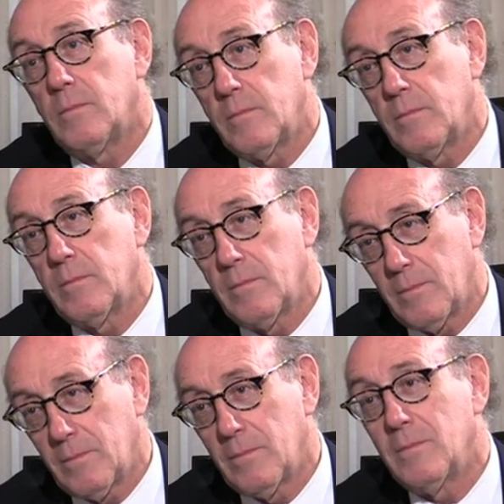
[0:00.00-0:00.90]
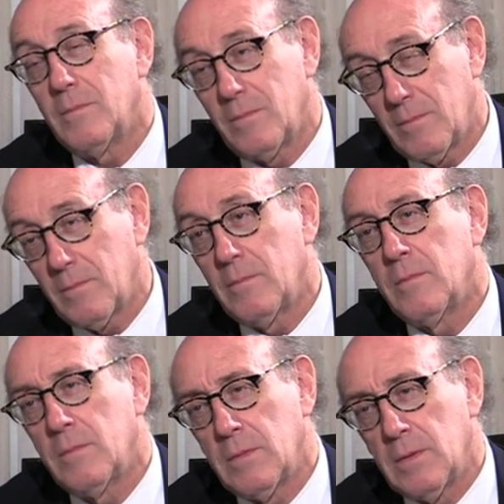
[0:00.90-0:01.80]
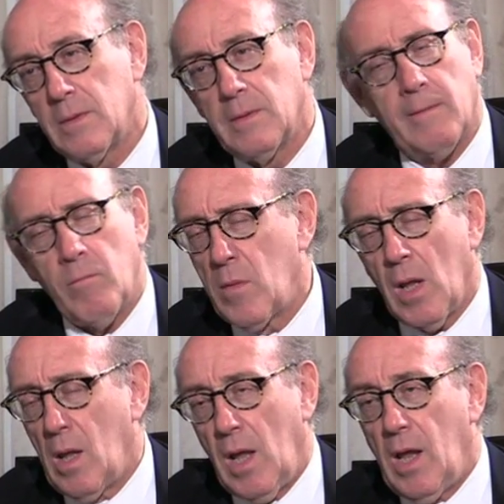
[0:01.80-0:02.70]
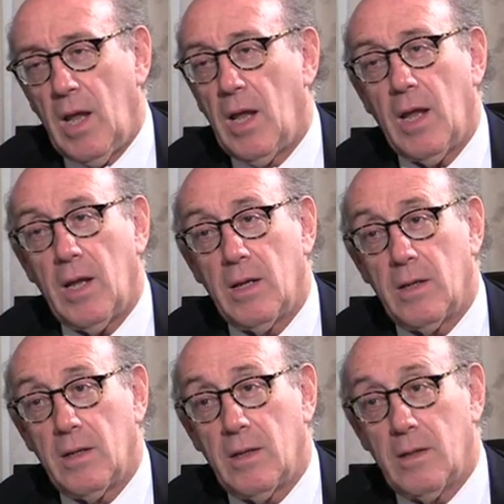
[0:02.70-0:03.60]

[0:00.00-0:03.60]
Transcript: I know it's more complicated than that, but from a visceral level, sometimes